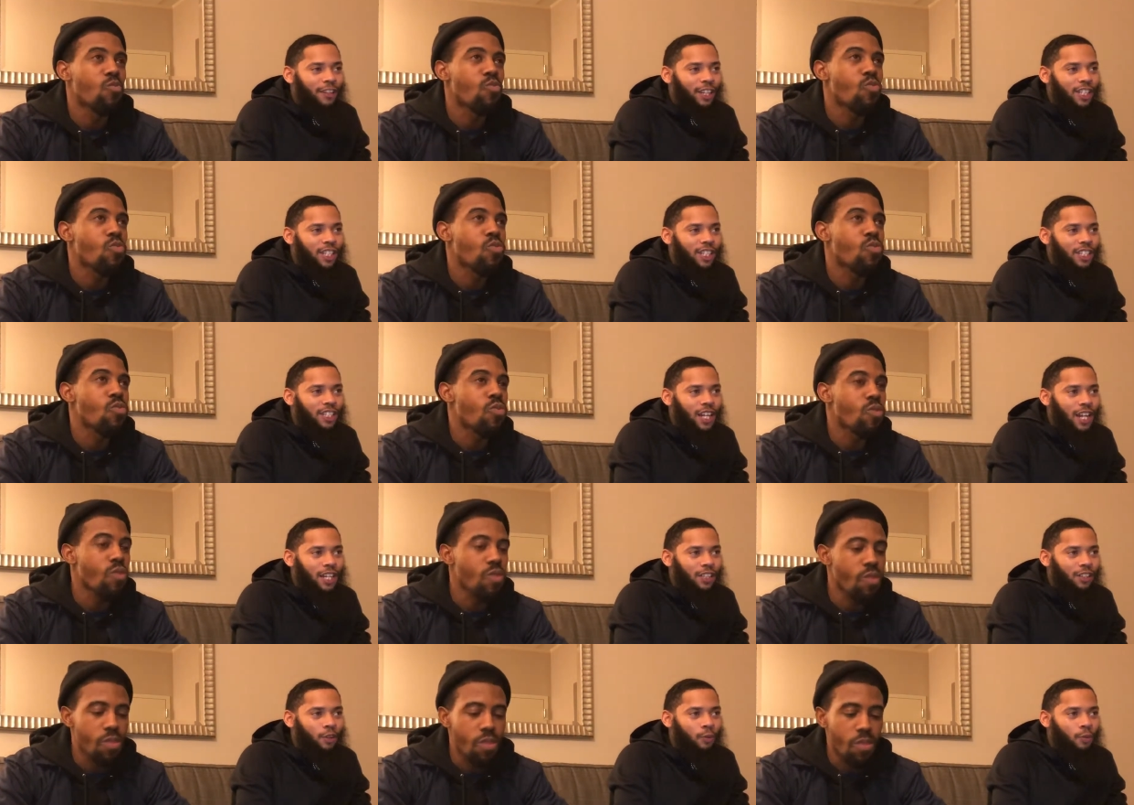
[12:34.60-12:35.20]

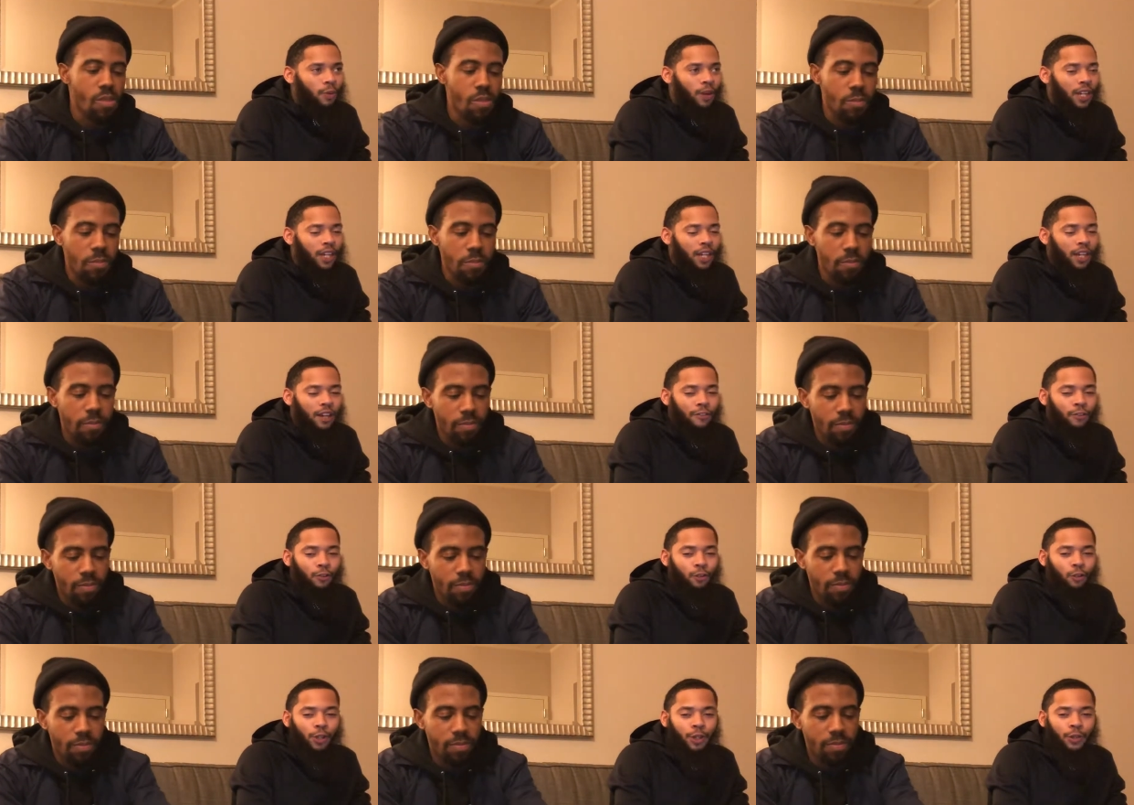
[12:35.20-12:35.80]
Speaker 1: features out the
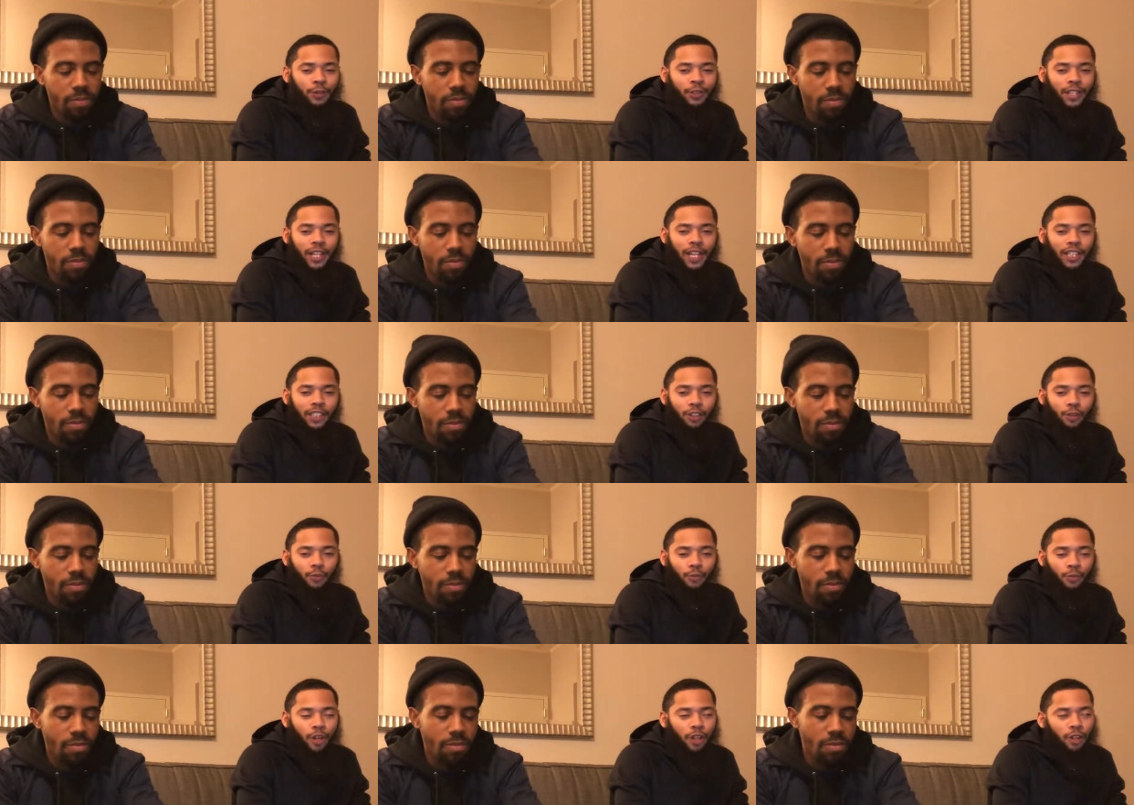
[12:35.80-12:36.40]
way of who he would
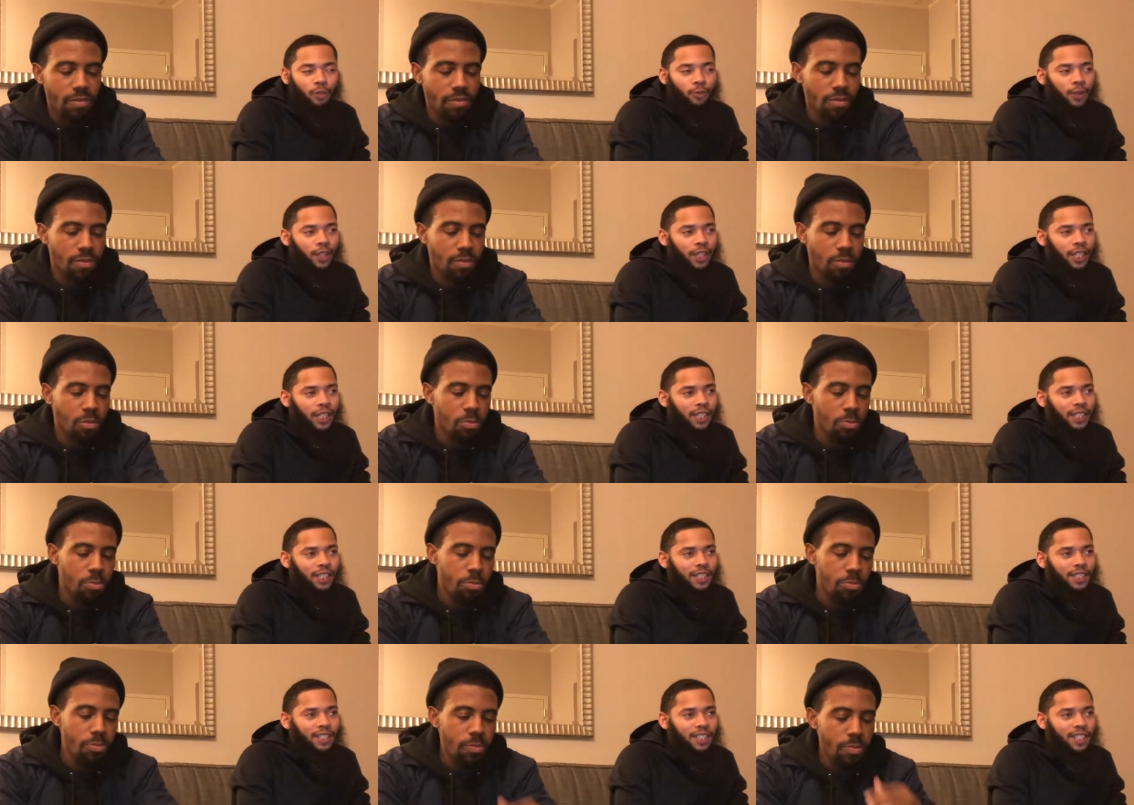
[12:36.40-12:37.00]
like to work
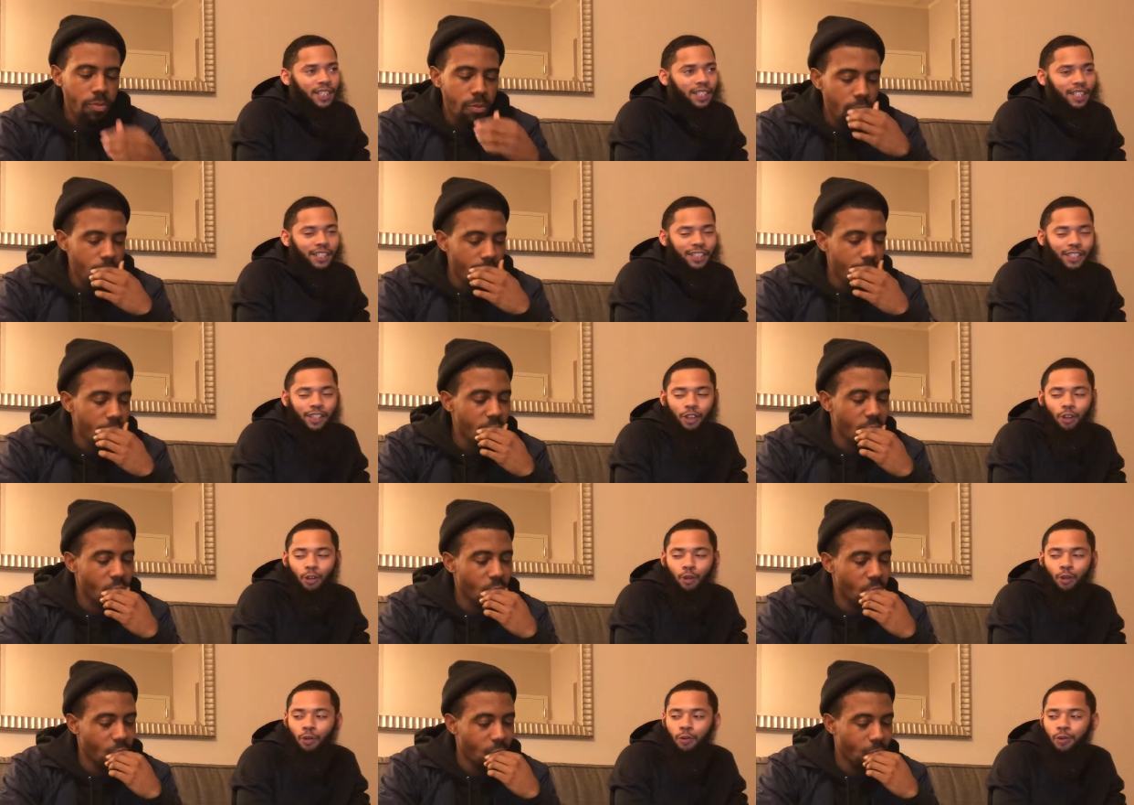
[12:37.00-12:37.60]
with in the
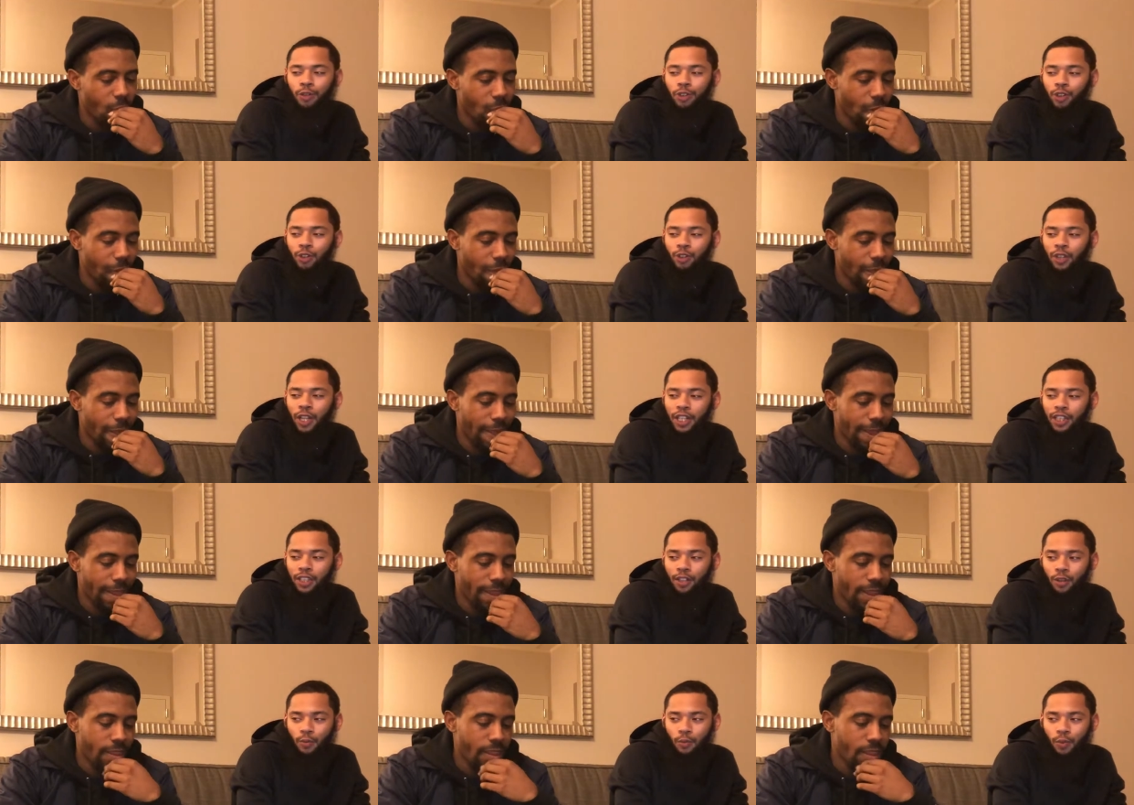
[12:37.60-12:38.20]
city. So who would
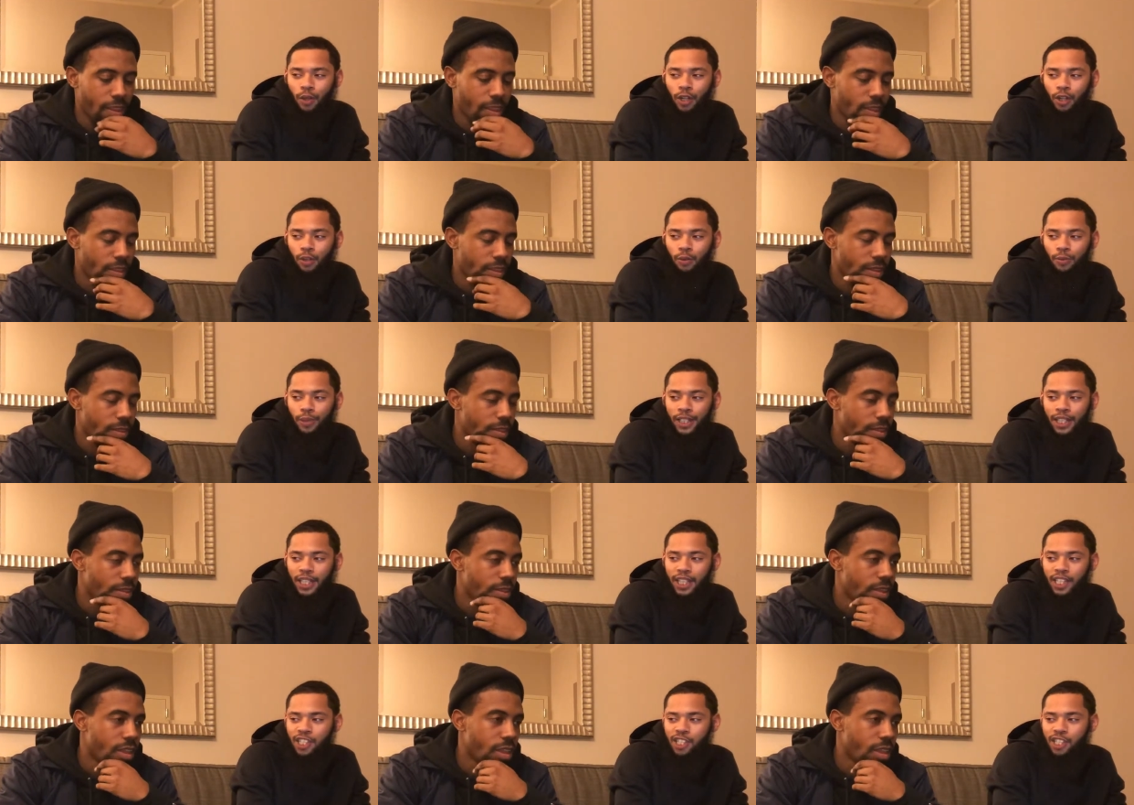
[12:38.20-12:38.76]
you like to work with